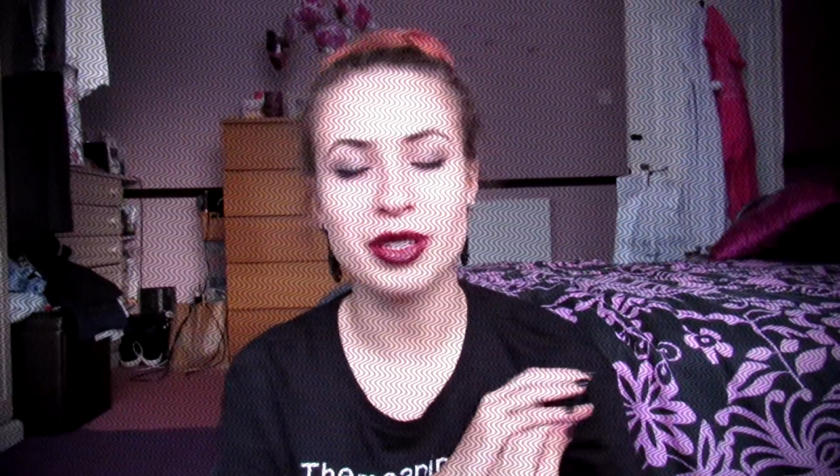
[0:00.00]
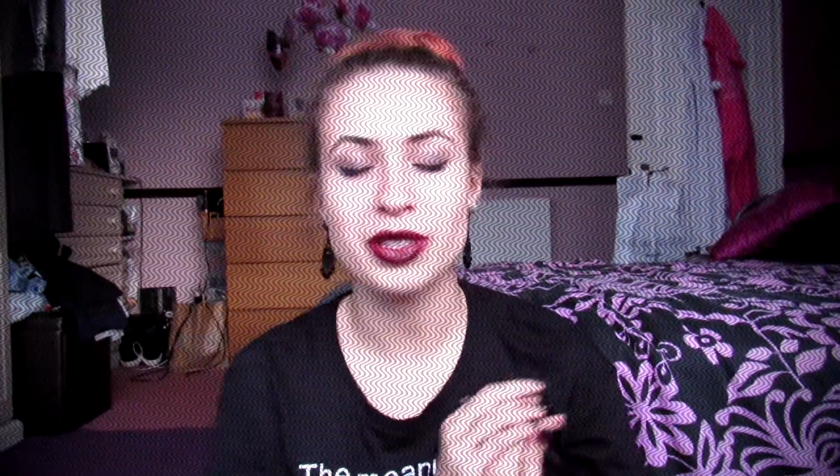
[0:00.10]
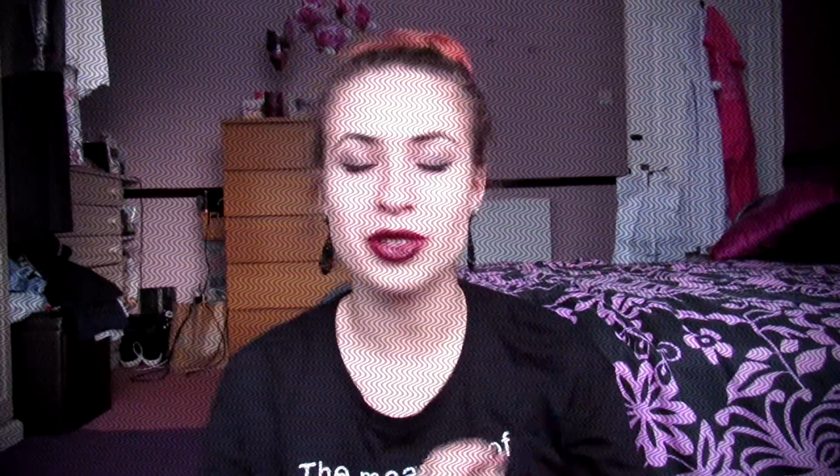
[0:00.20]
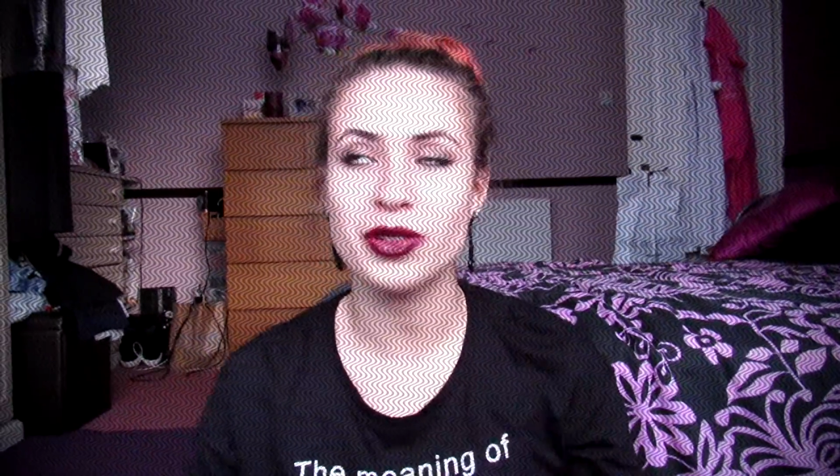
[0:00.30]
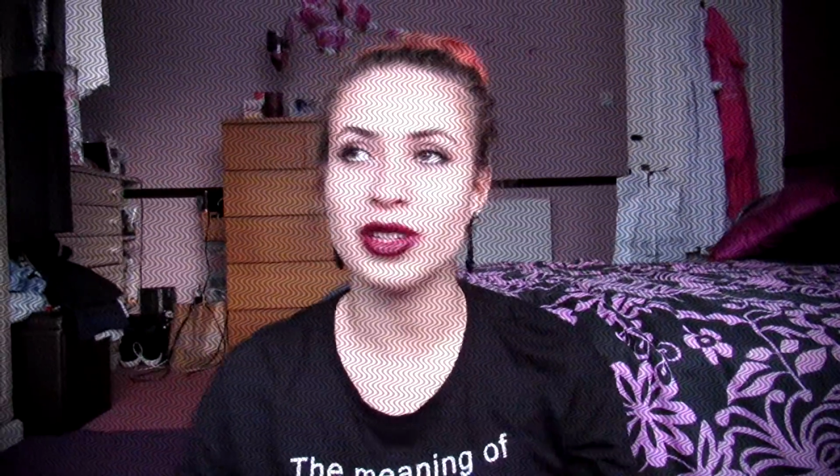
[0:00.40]

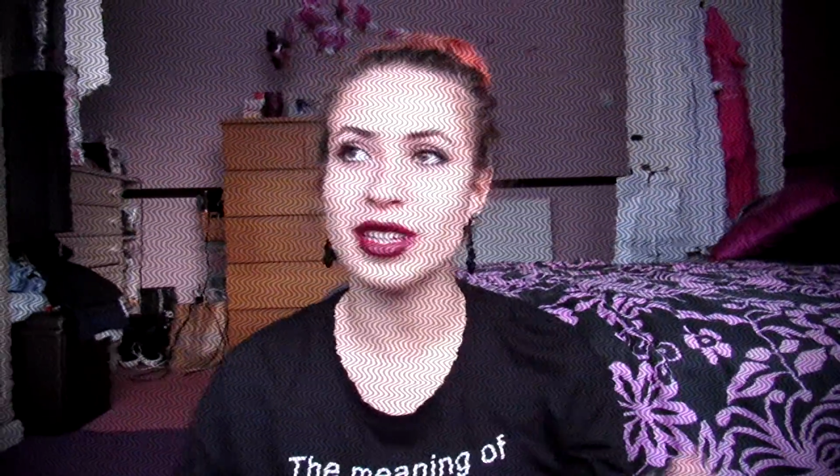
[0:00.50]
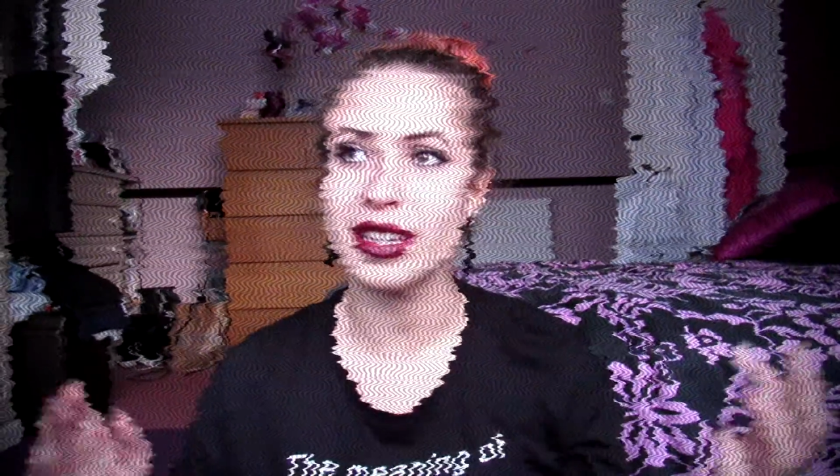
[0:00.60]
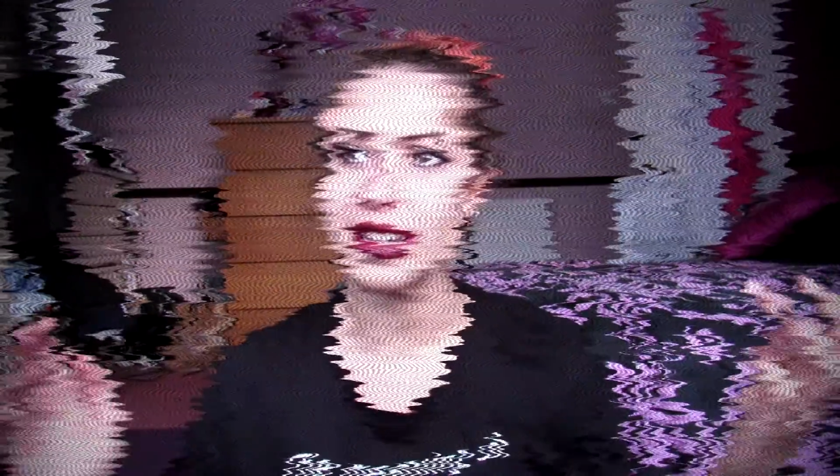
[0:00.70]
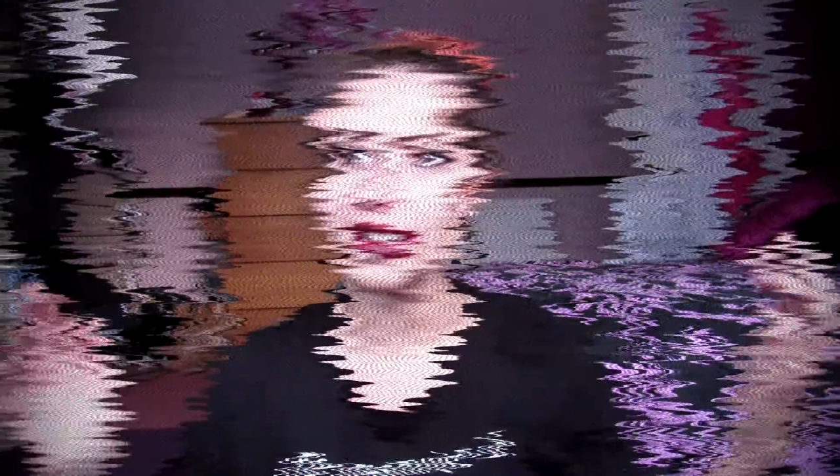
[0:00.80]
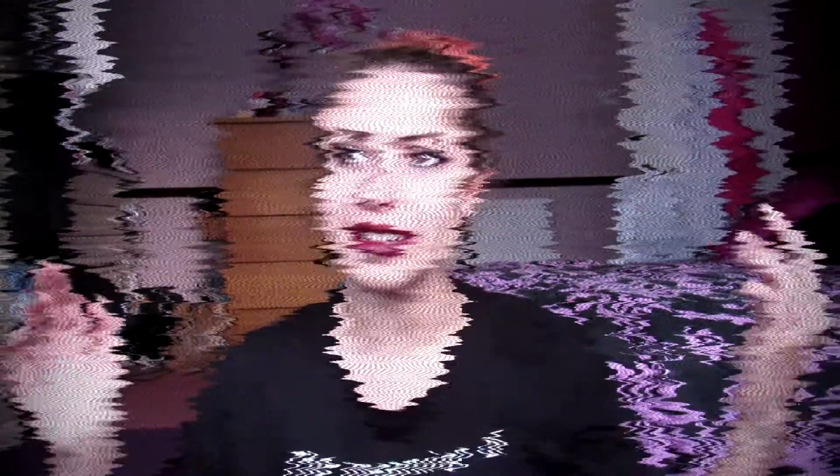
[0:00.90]

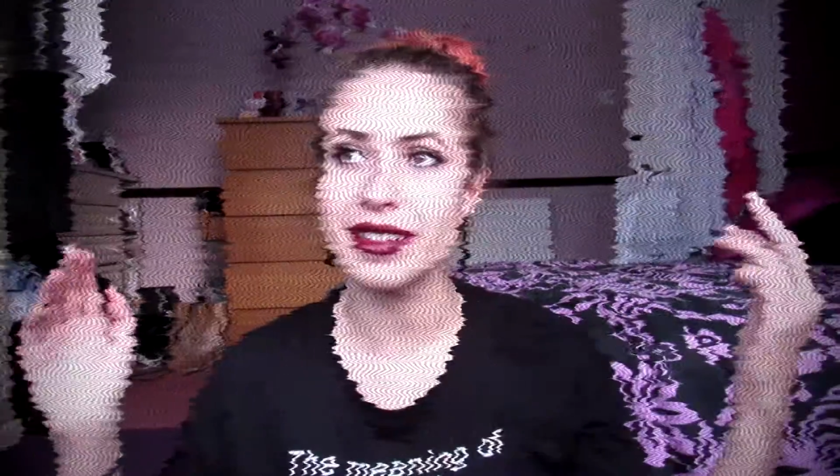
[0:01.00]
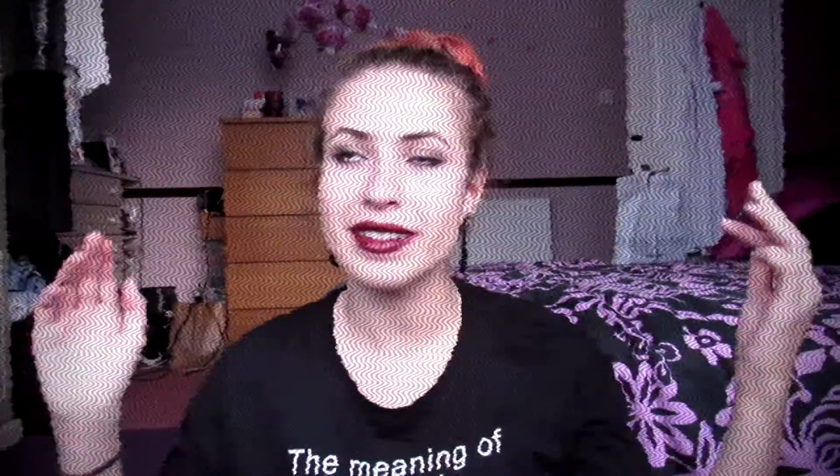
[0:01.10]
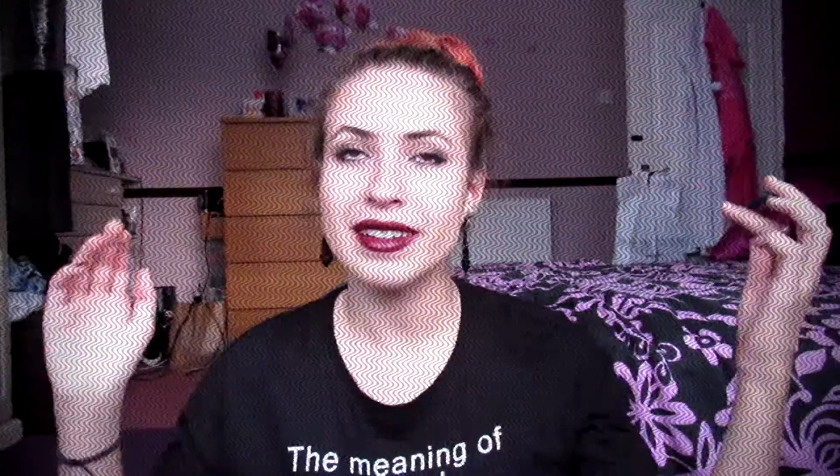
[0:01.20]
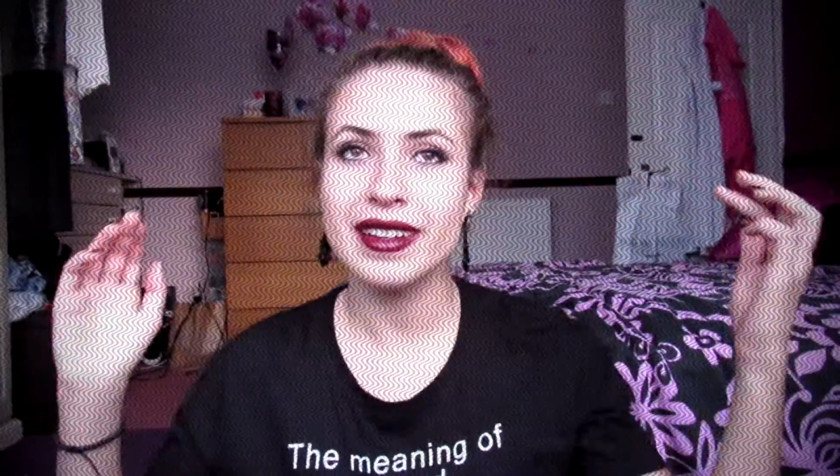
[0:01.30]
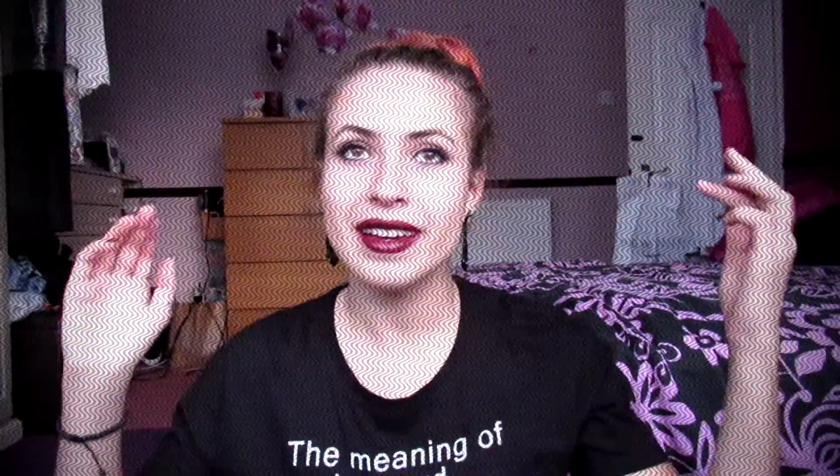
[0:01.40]
doing
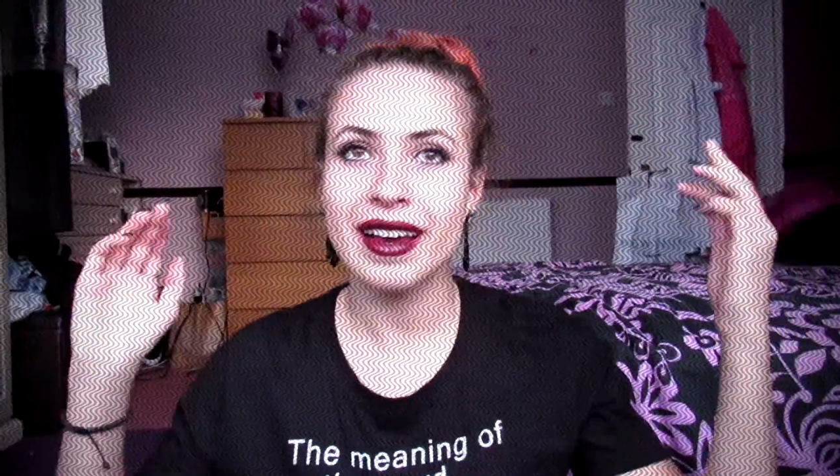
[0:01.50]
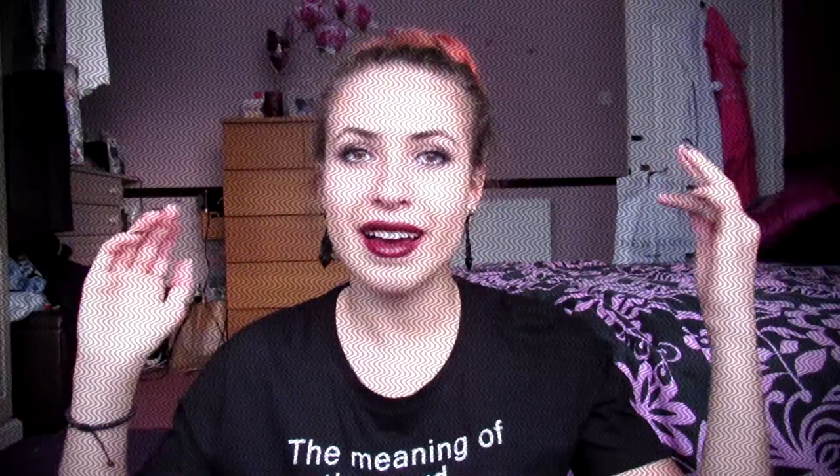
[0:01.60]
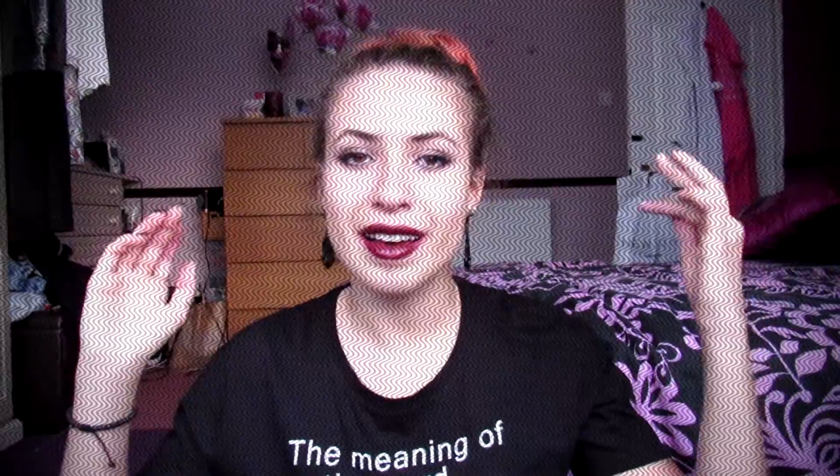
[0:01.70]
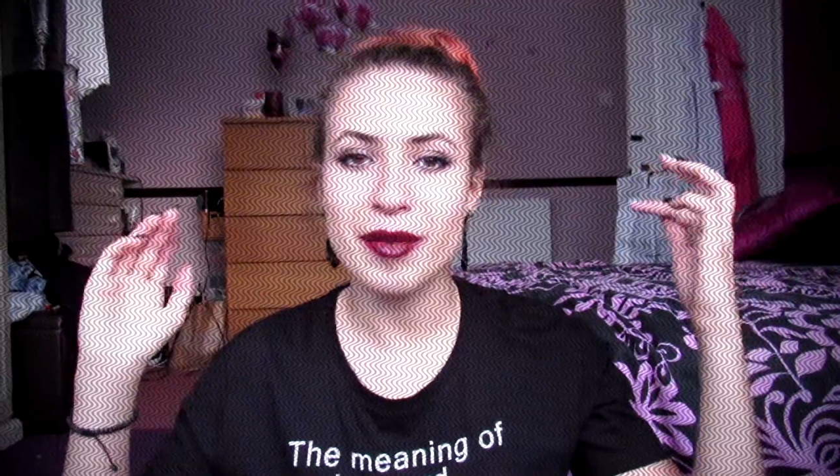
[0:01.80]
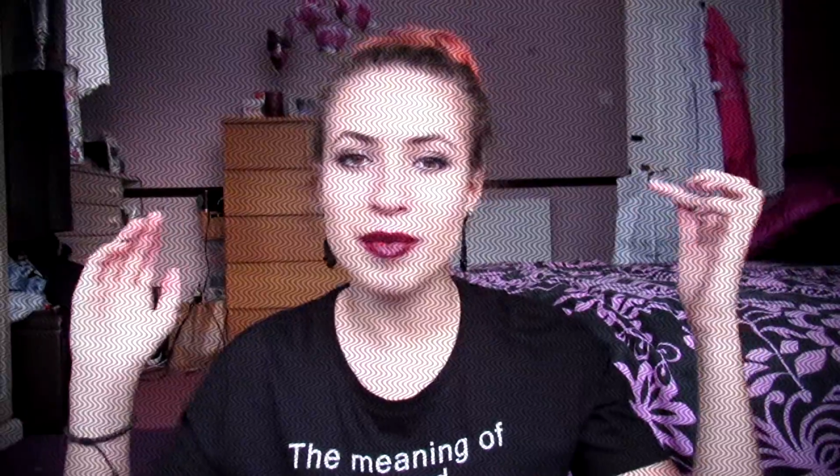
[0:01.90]

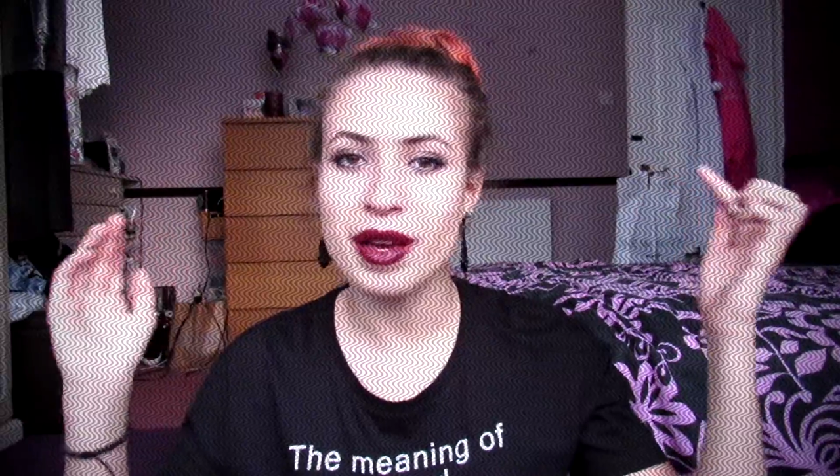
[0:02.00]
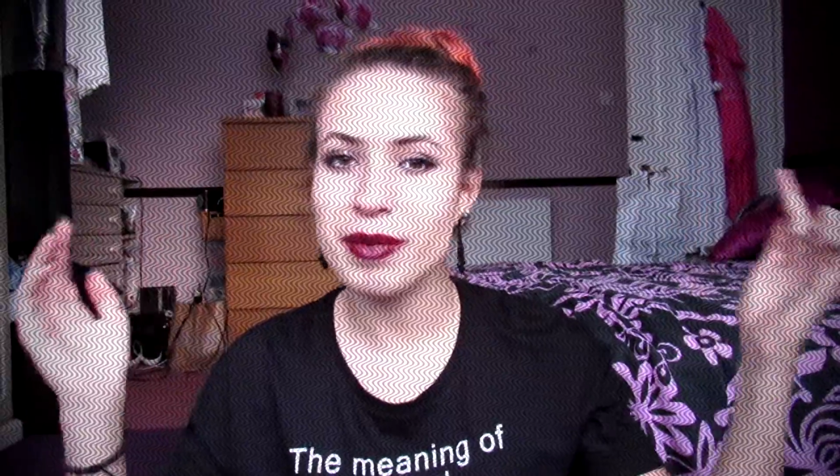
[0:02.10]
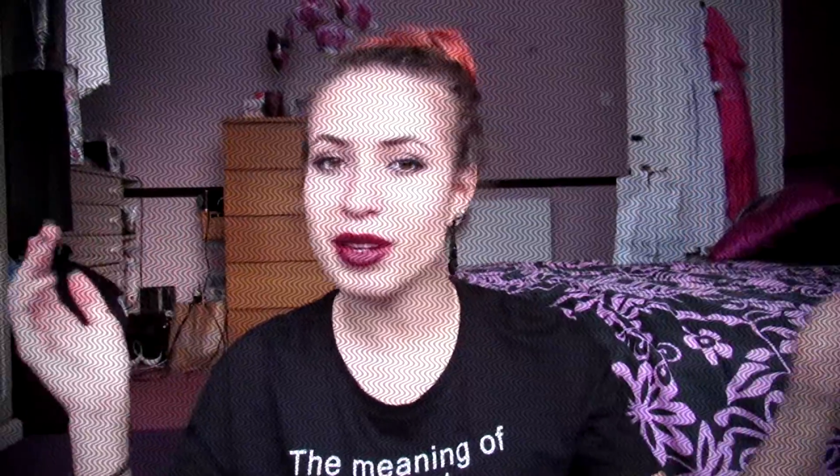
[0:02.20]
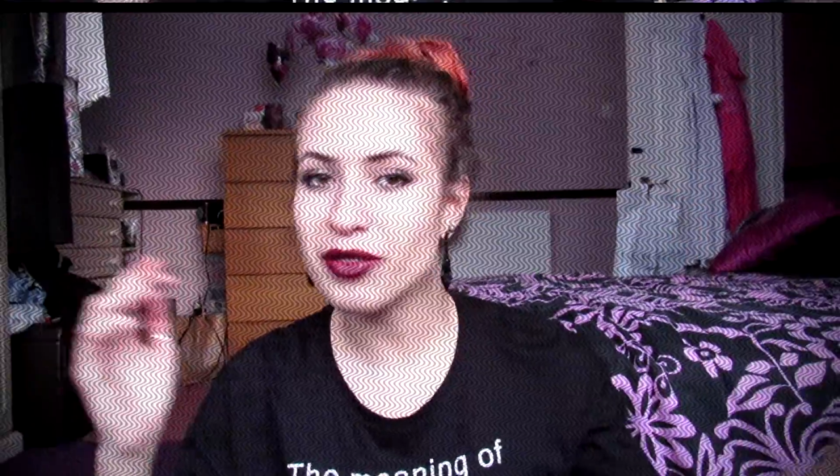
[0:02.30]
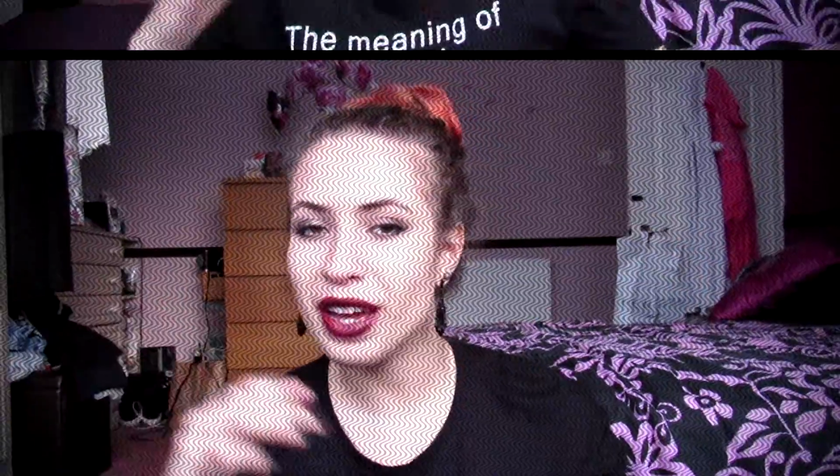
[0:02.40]
a bit of a